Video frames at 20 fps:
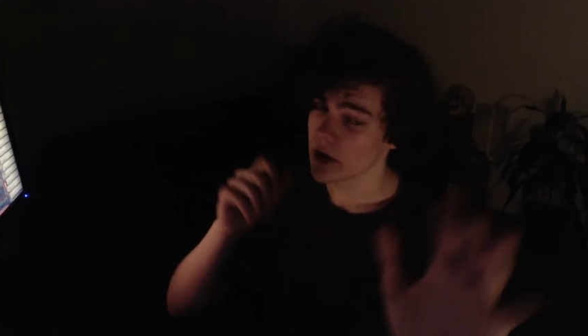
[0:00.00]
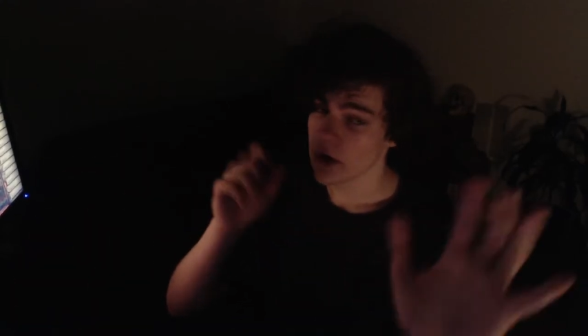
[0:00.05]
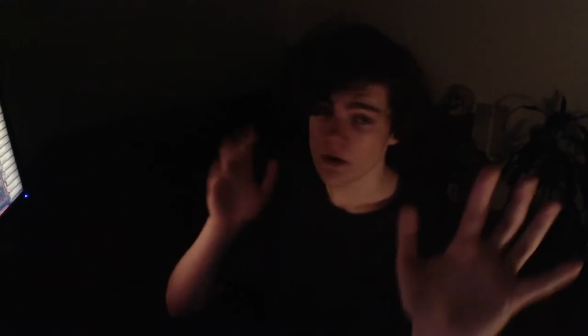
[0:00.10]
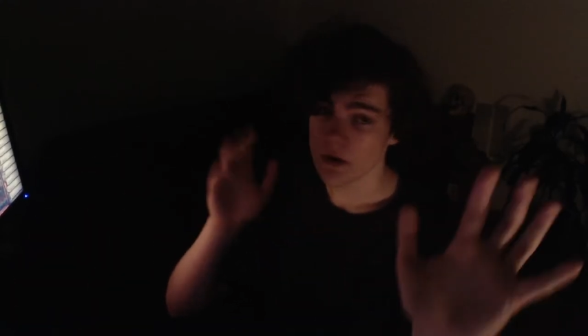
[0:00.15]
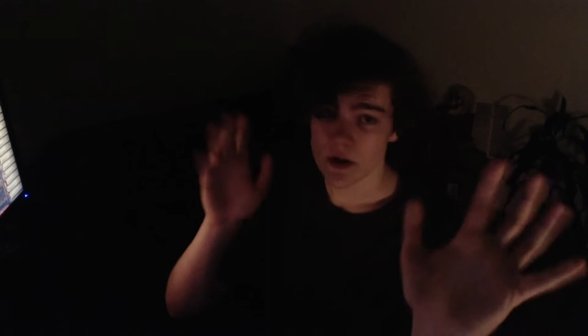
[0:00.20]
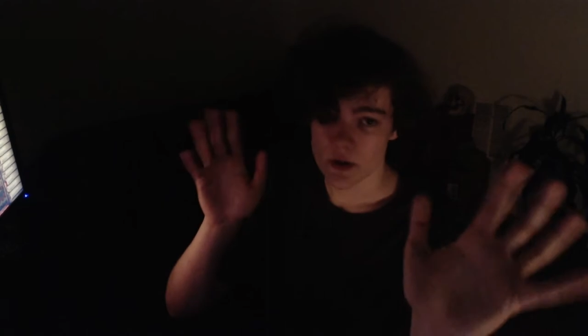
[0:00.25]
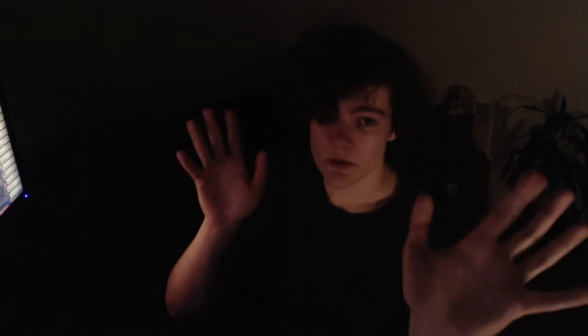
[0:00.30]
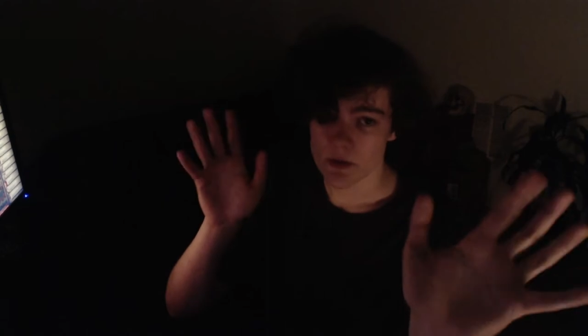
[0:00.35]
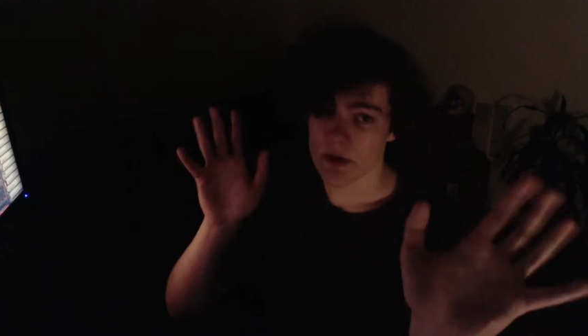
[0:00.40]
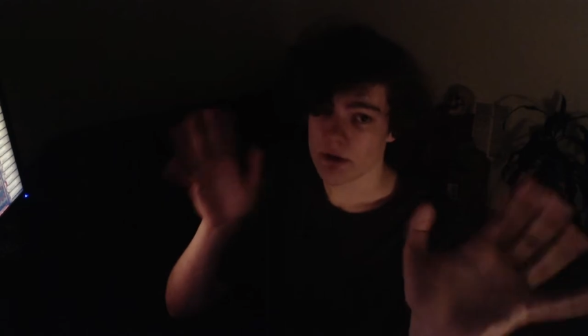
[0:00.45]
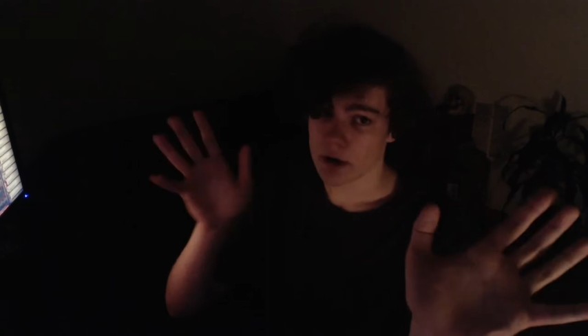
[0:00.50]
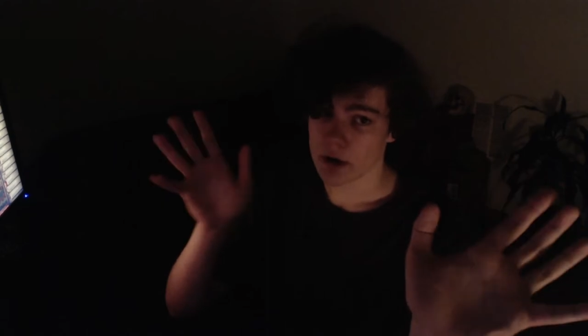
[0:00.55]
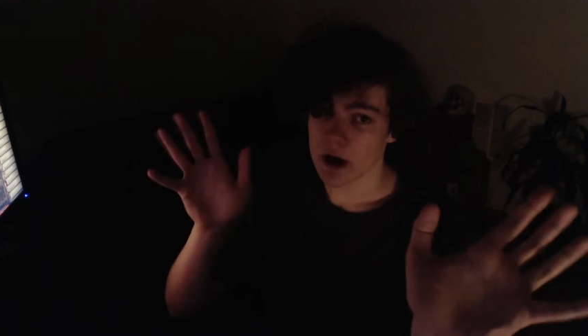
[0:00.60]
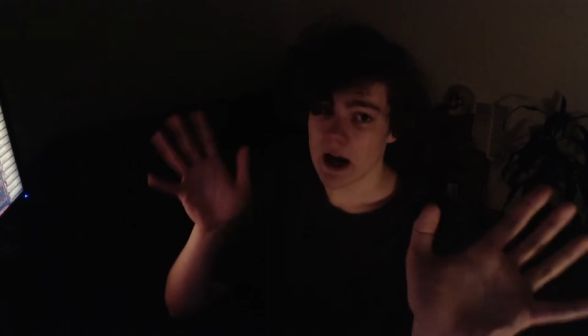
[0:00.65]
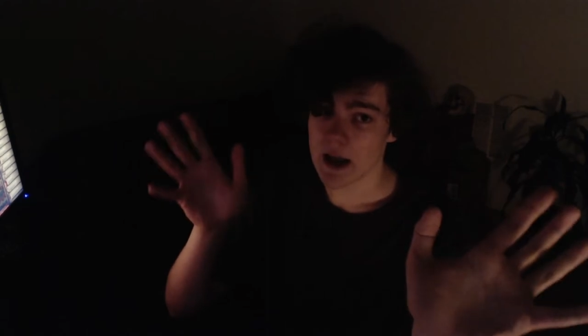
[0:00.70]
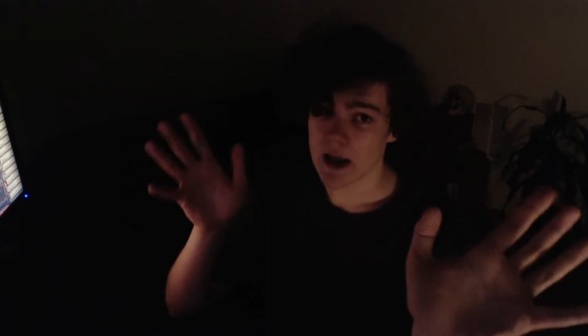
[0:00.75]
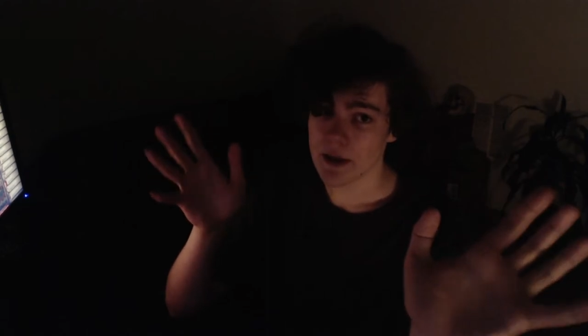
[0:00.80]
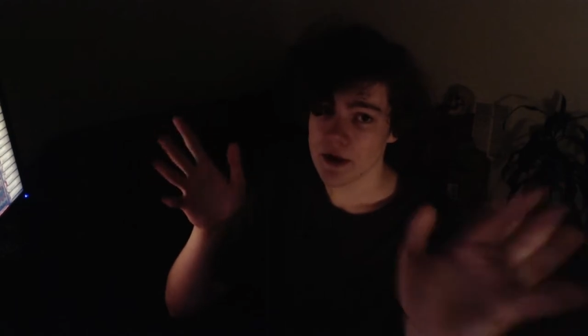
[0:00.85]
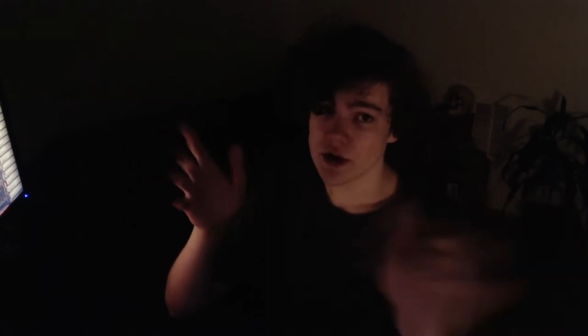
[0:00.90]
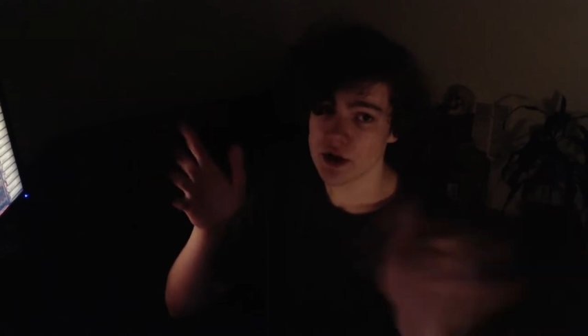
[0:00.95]
because we were
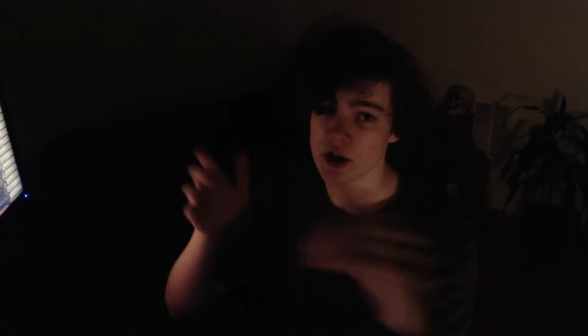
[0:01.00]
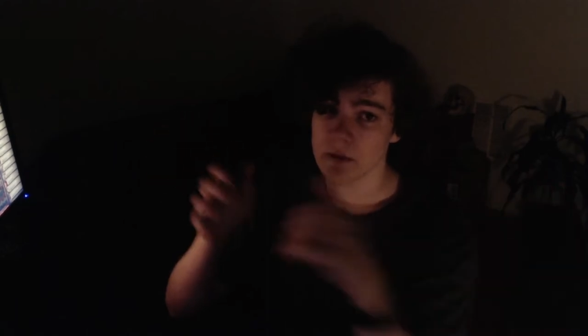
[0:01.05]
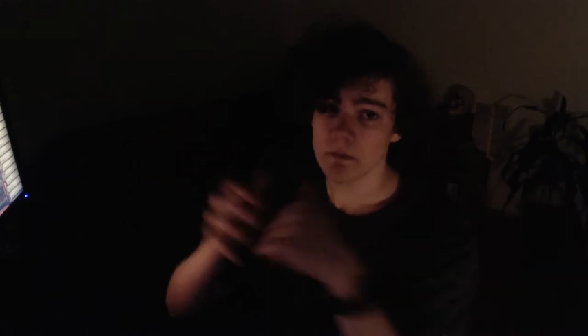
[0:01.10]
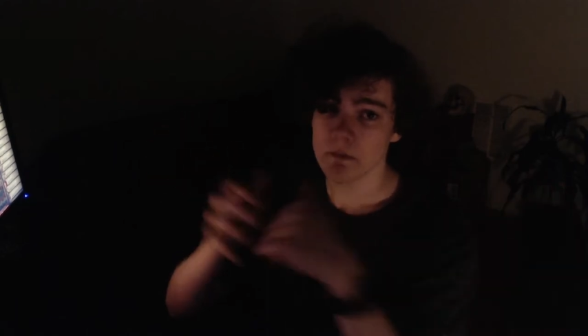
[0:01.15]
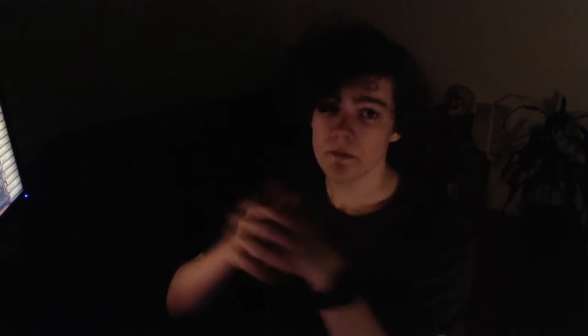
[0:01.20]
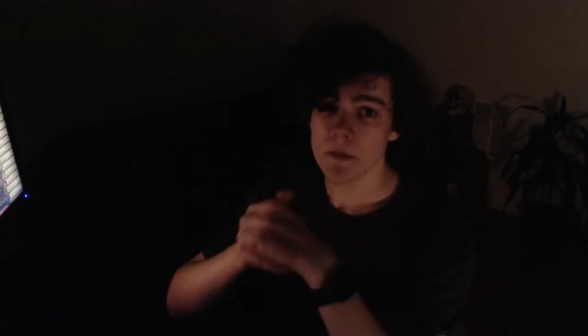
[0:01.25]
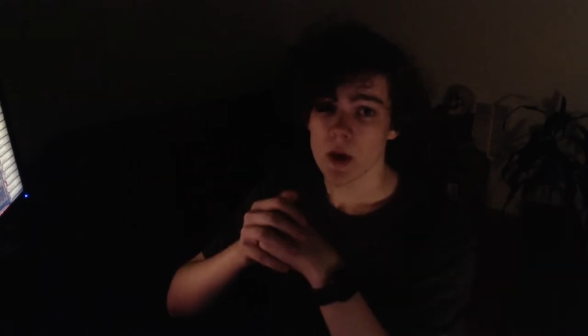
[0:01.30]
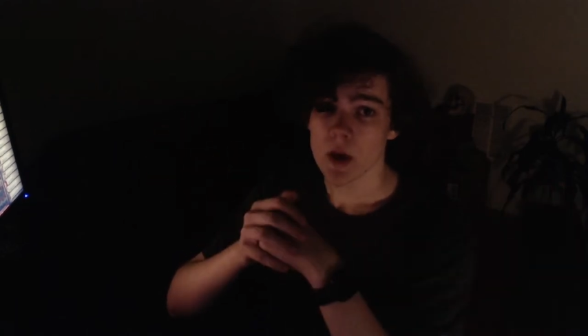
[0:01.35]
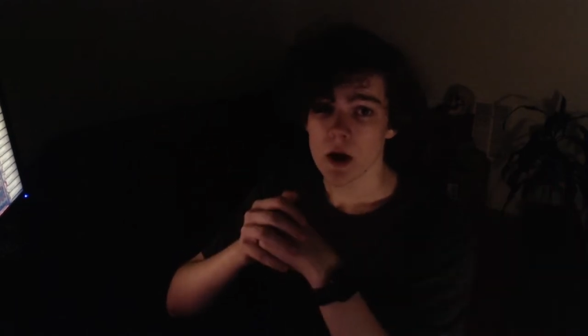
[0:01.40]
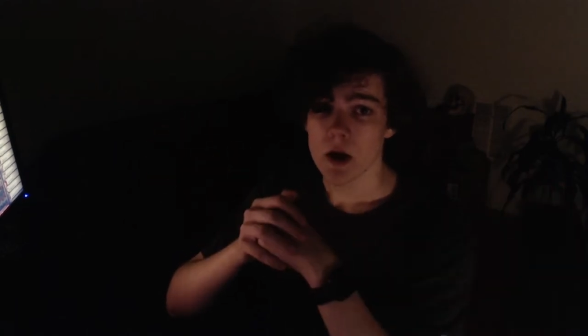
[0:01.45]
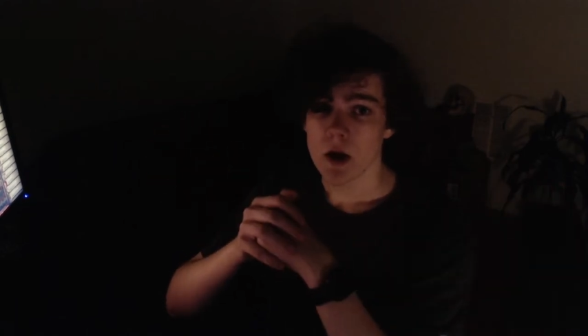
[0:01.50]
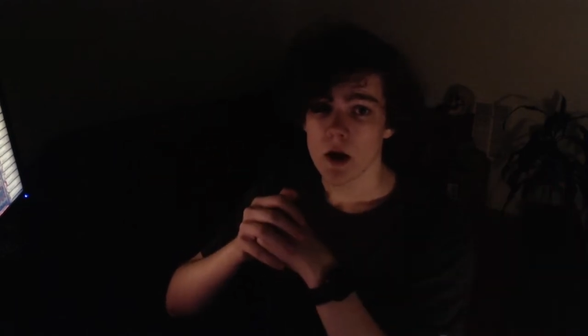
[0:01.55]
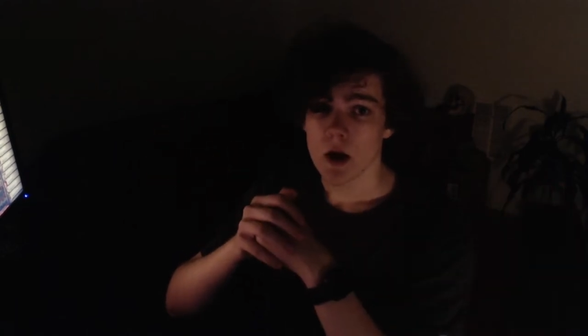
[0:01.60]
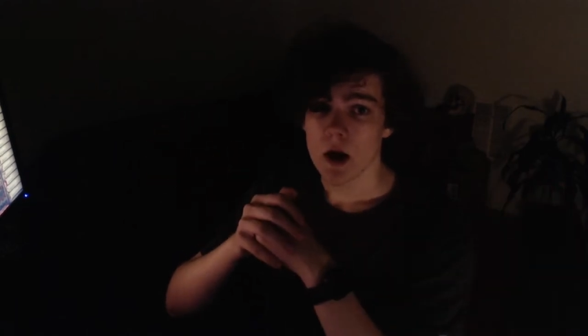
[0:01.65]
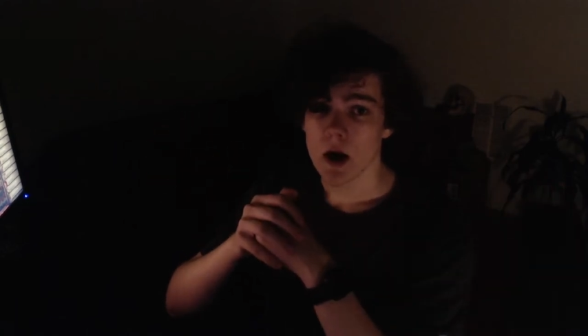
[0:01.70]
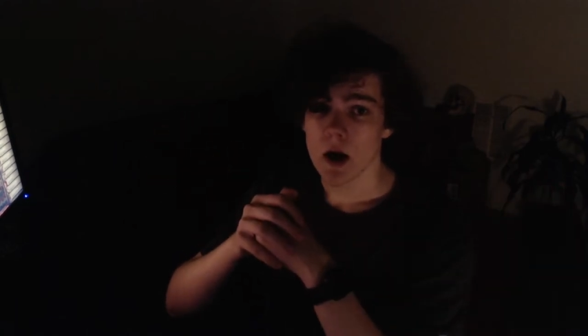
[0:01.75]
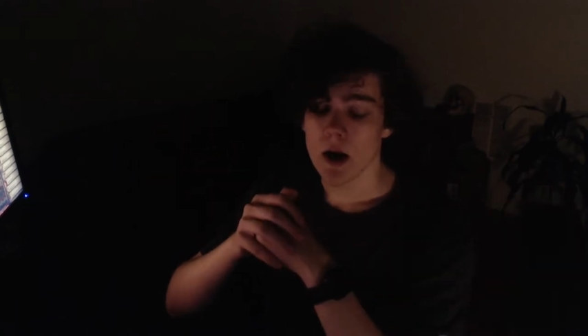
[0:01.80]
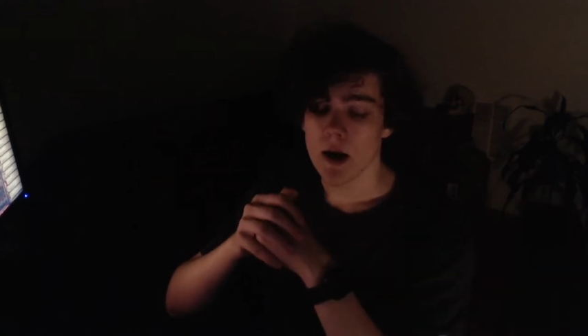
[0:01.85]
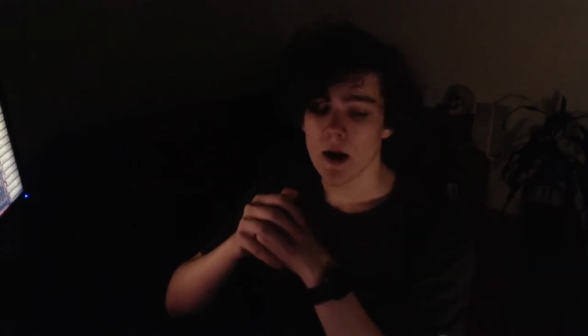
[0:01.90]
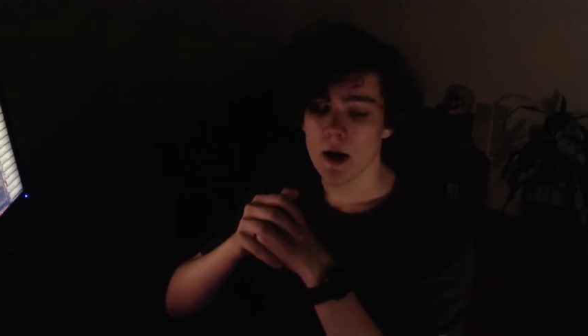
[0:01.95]
at the gym
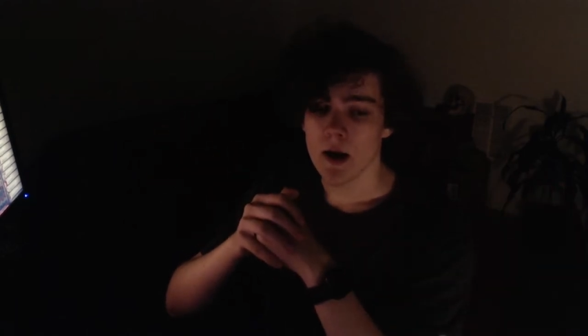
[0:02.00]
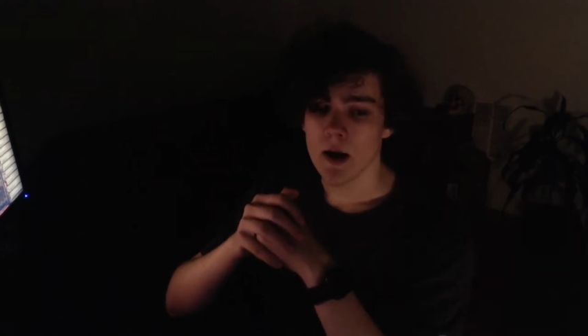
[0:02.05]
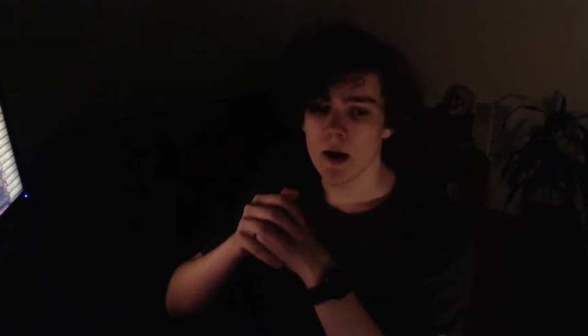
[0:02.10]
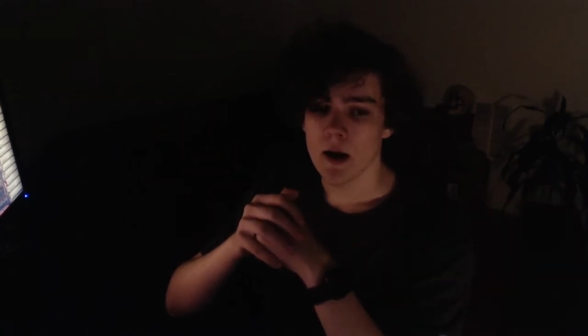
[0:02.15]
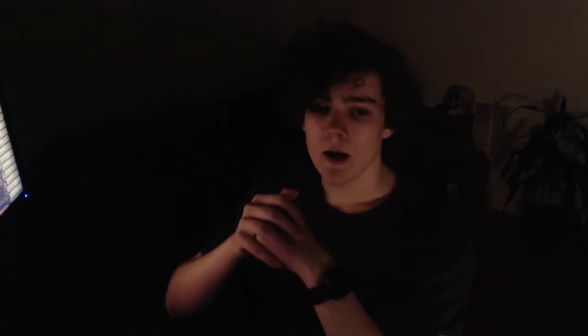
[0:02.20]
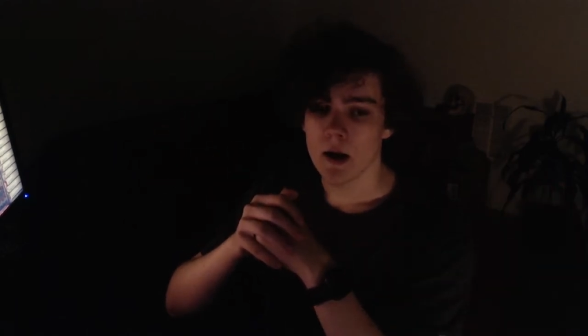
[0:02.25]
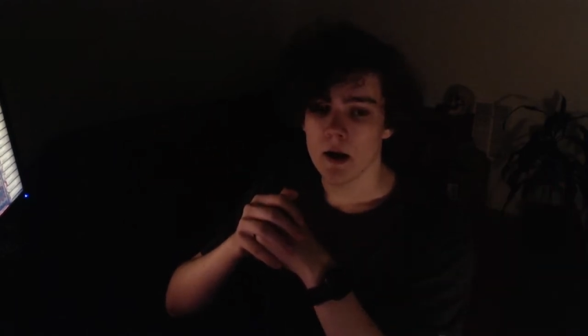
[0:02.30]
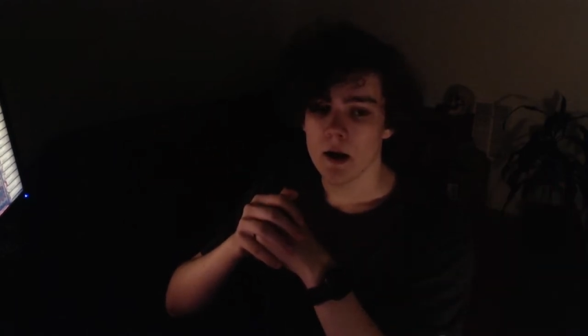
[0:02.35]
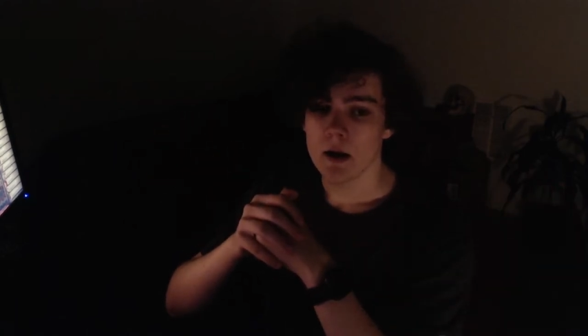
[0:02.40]
uh,